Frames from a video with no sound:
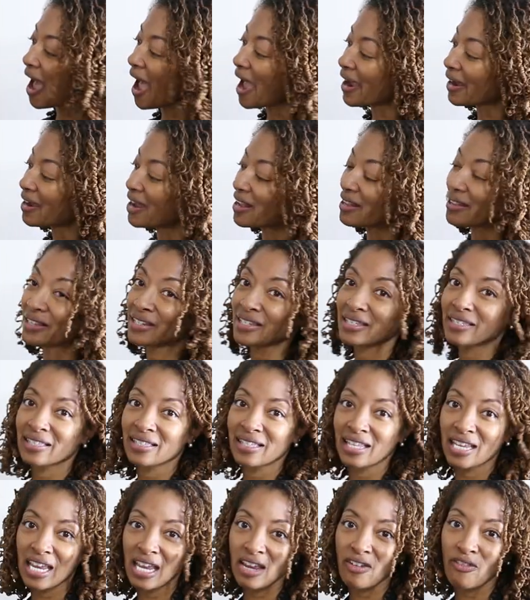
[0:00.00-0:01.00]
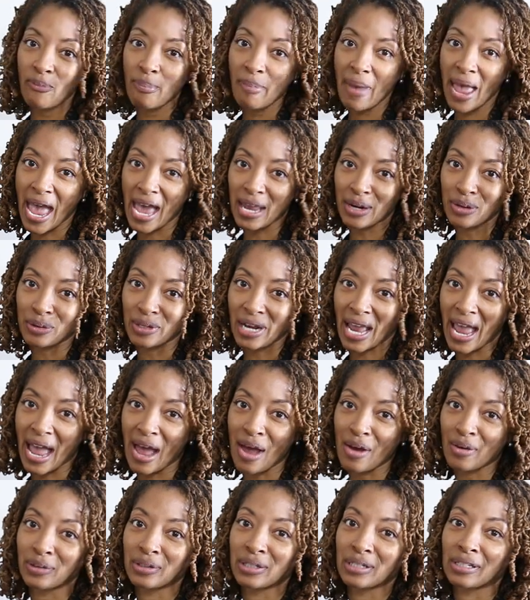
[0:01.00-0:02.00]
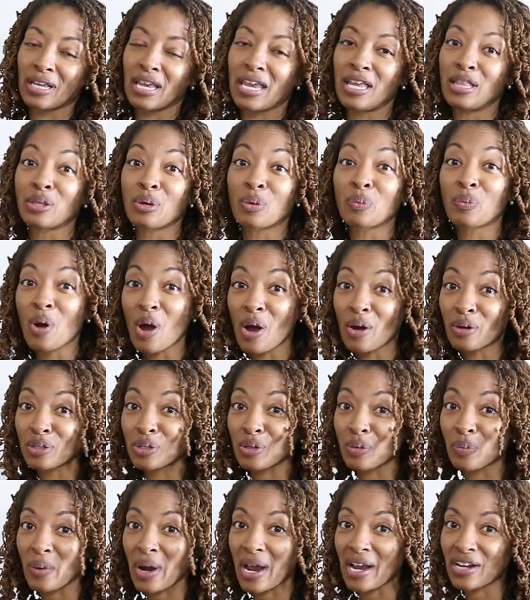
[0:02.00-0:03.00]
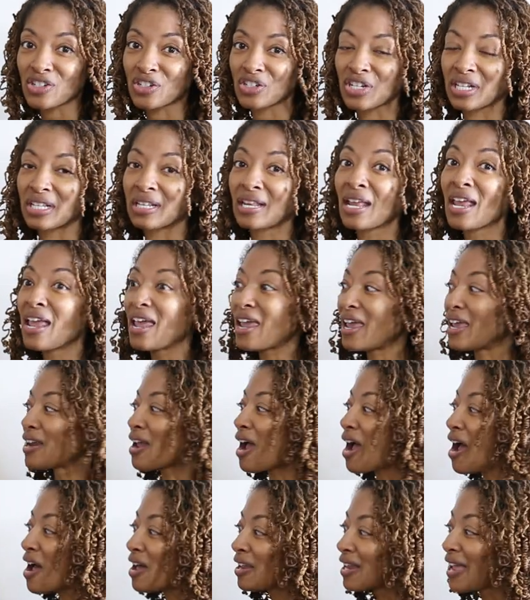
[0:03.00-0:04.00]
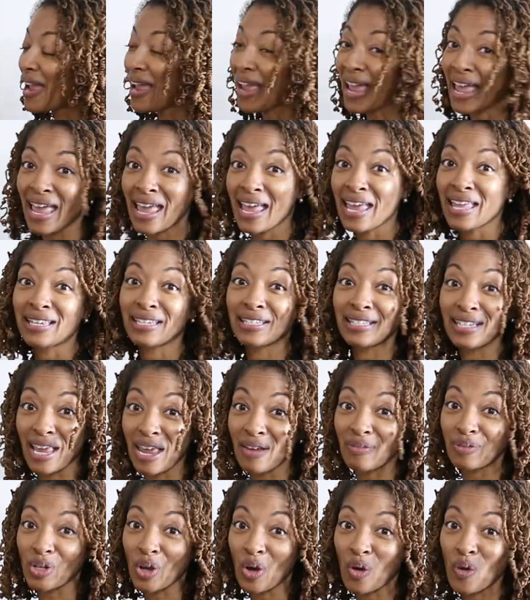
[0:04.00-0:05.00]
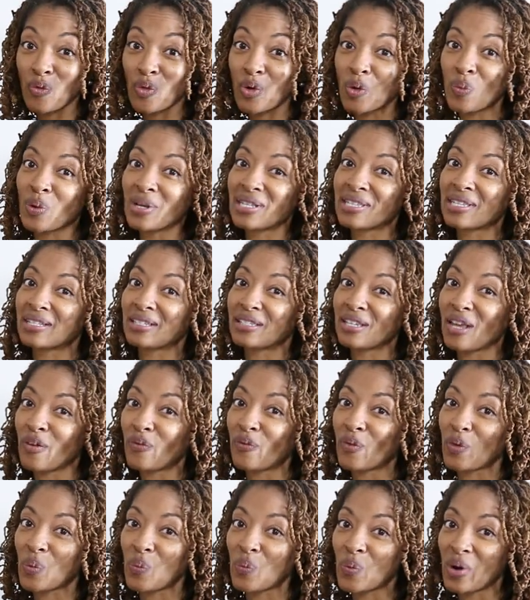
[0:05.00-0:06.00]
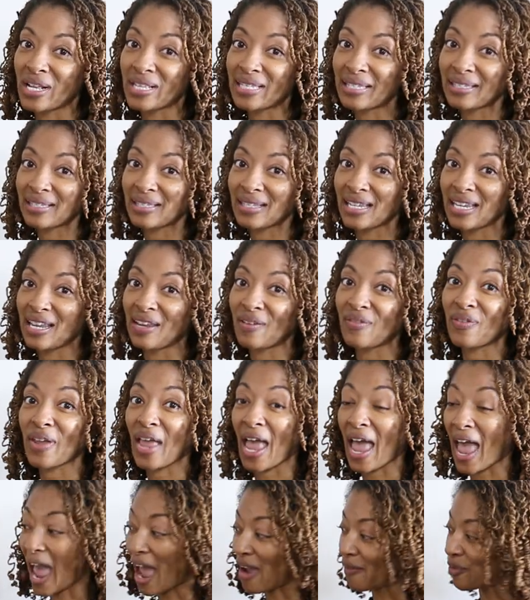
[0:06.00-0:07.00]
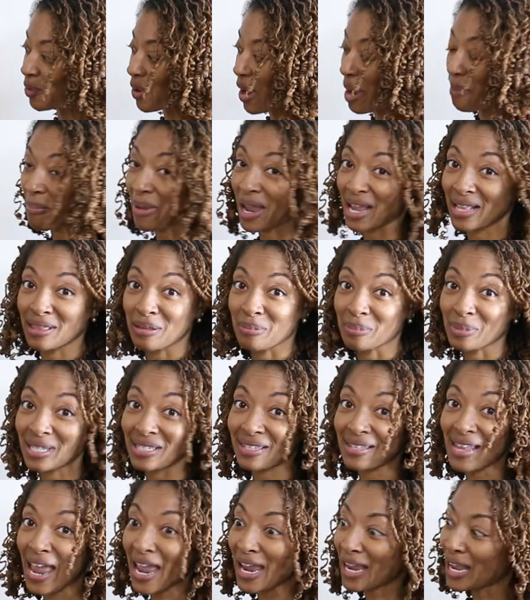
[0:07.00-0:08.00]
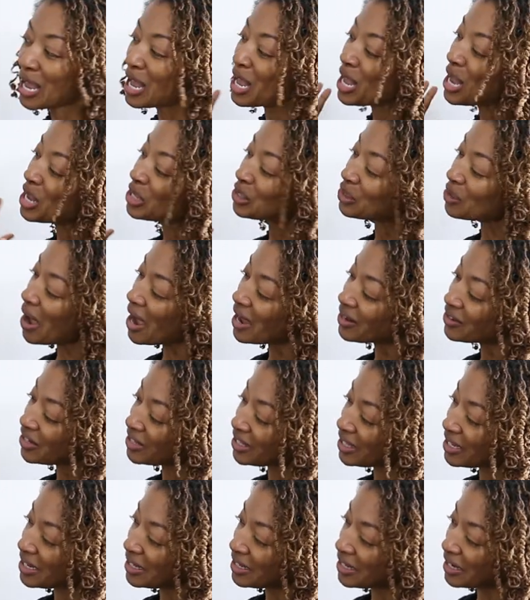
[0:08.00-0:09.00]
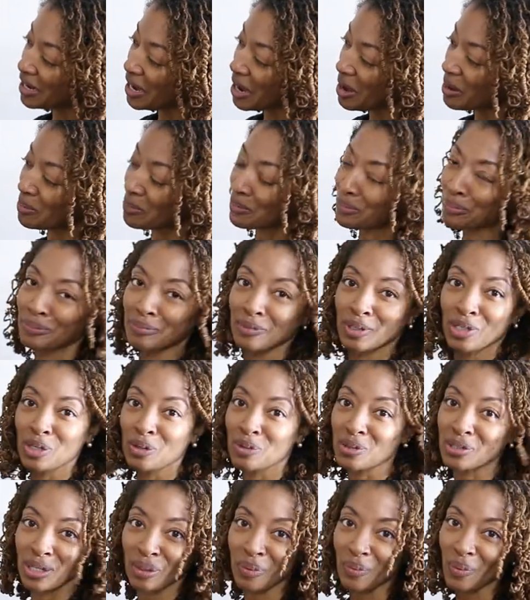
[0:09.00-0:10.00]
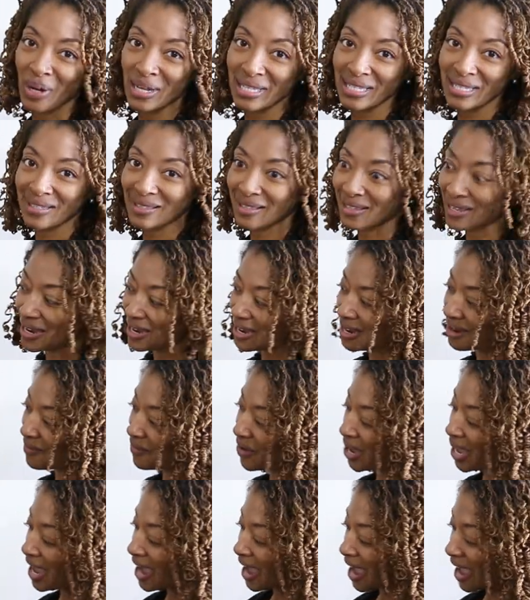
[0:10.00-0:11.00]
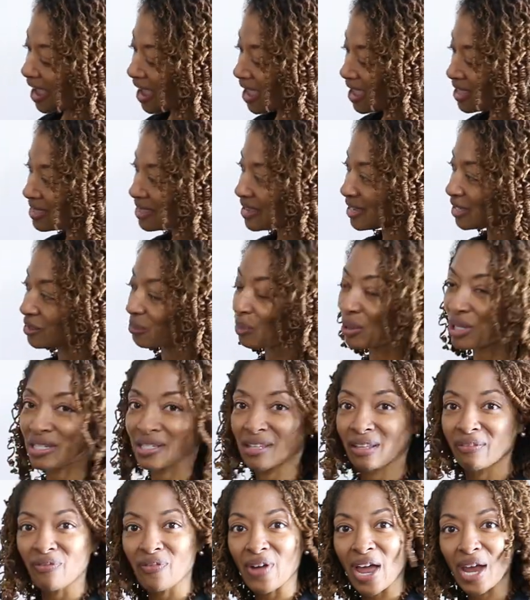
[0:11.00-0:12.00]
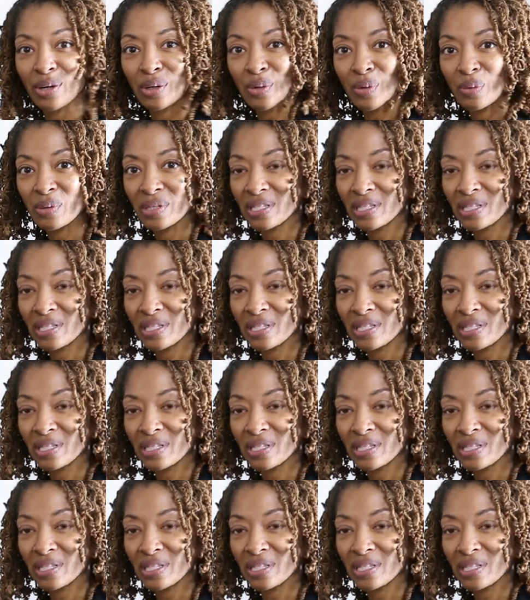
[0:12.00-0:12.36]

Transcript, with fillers: I cut the sleeve pattern out in the wrong direction and all I had left over was enough for one sleeve after I made the mistake. So I just ended up using one sleeve and this was the final